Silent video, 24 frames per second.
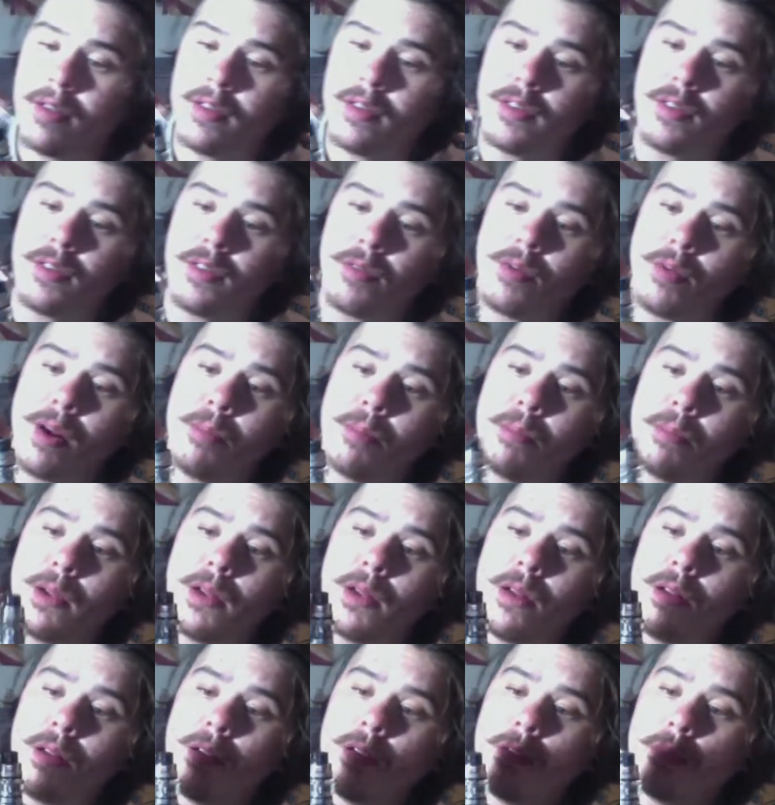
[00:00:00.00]
to rumble,
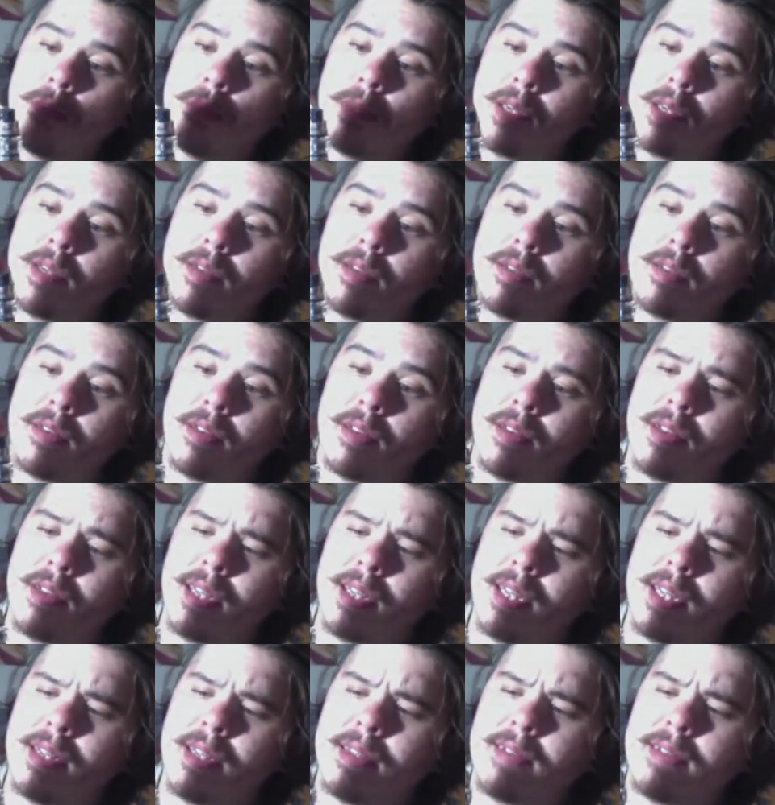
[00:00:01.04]
because I
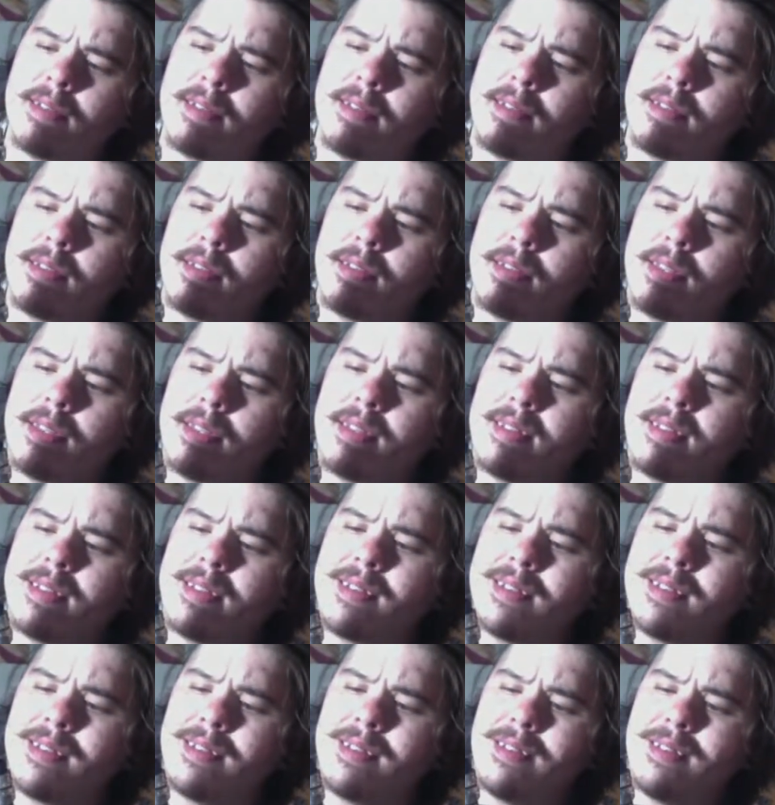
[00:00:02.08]
think it's
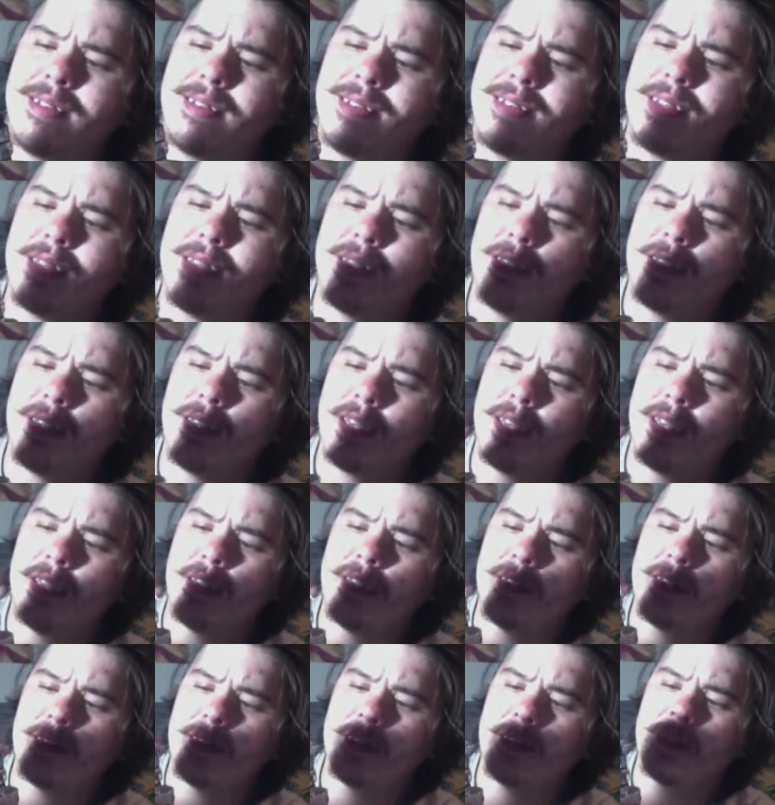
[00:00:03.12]
slightly
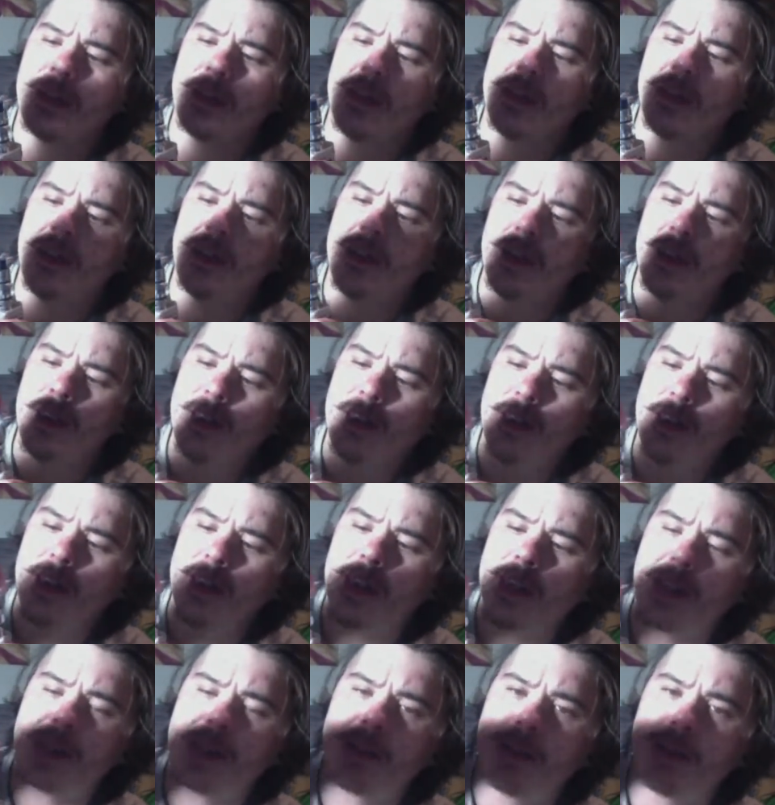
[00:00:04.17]
just
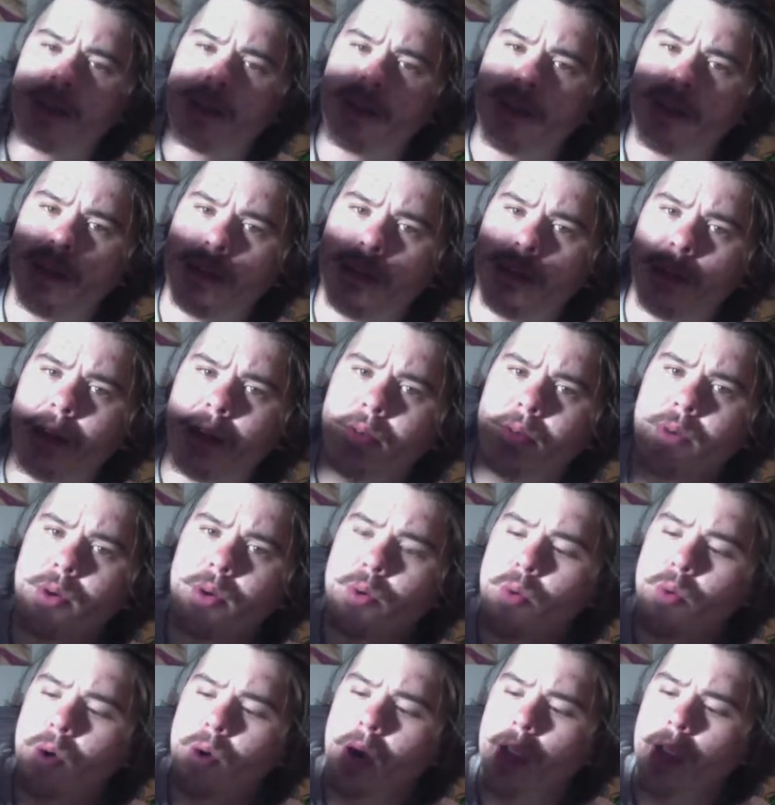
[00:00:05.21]
need some assembly
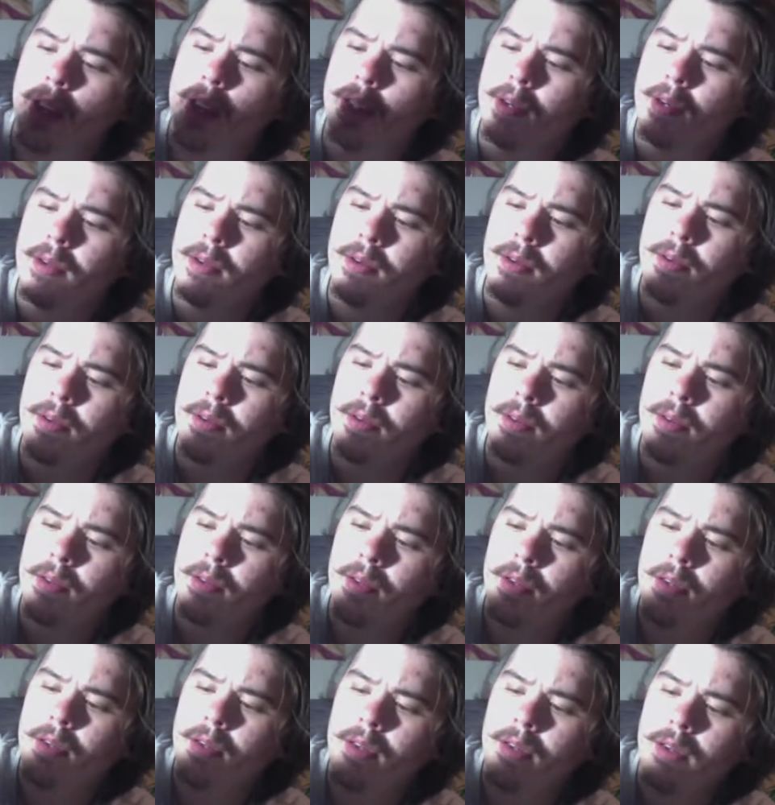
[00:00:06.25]
required
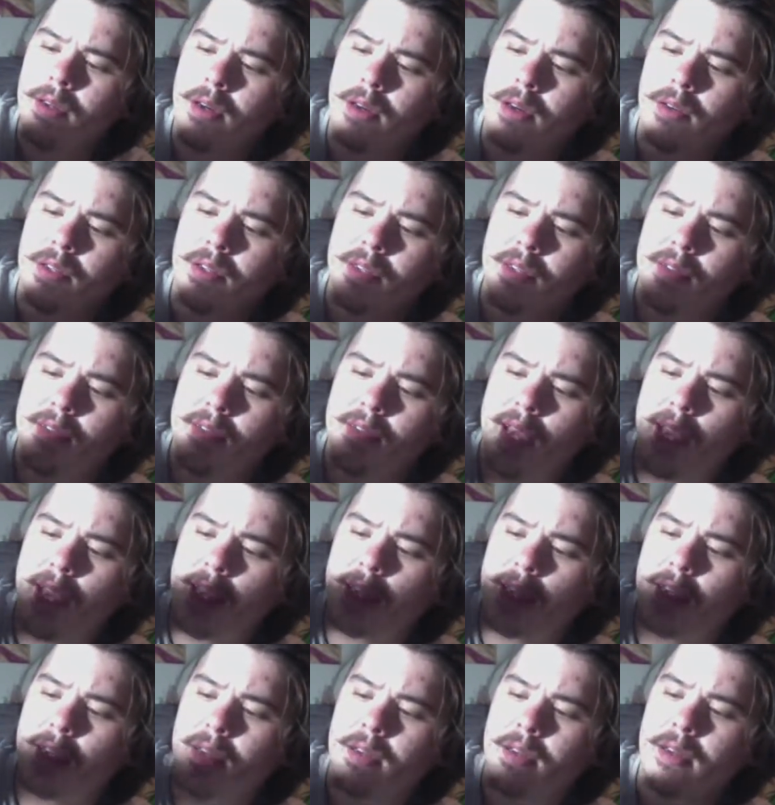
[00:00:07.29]
on your
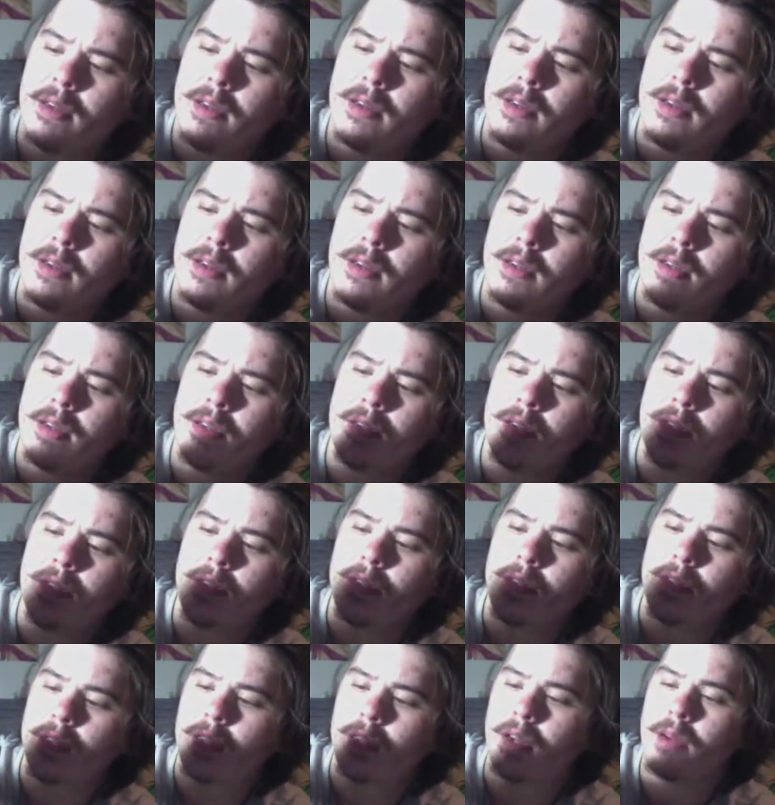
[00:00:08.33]
tank,
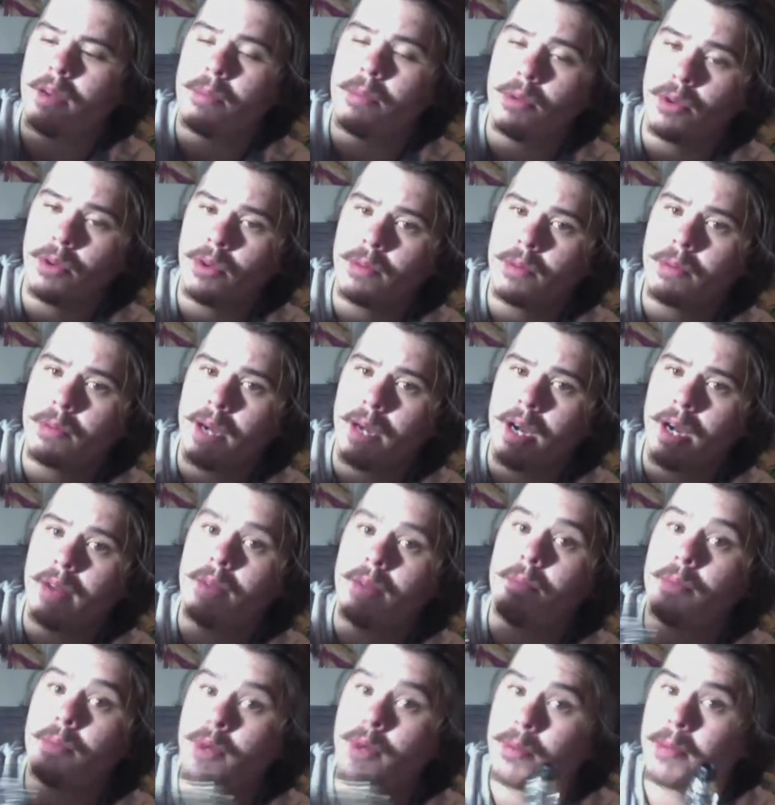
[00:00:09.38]
you know, pull it apart
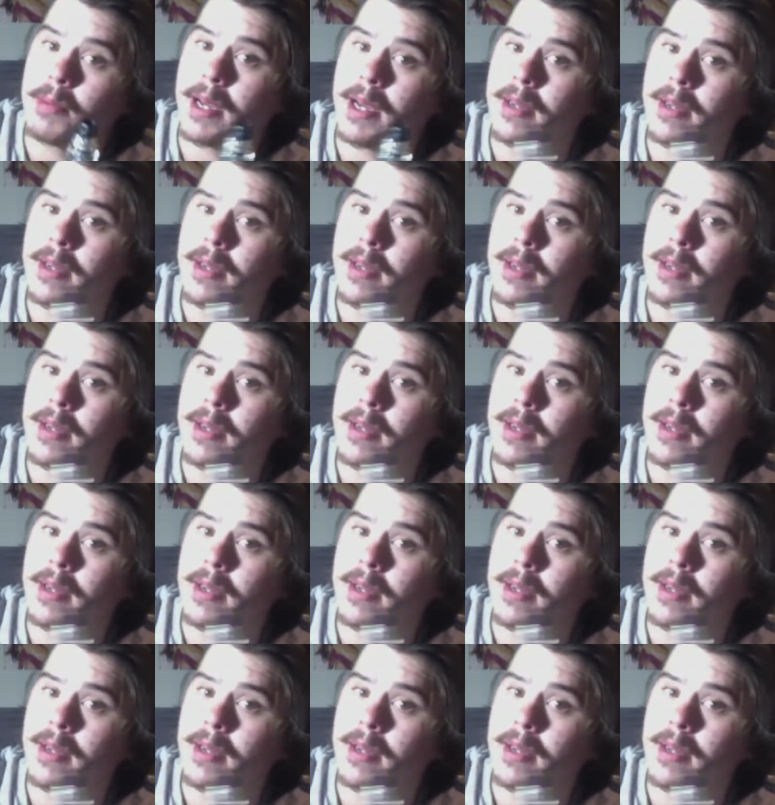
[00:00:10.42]
and put it back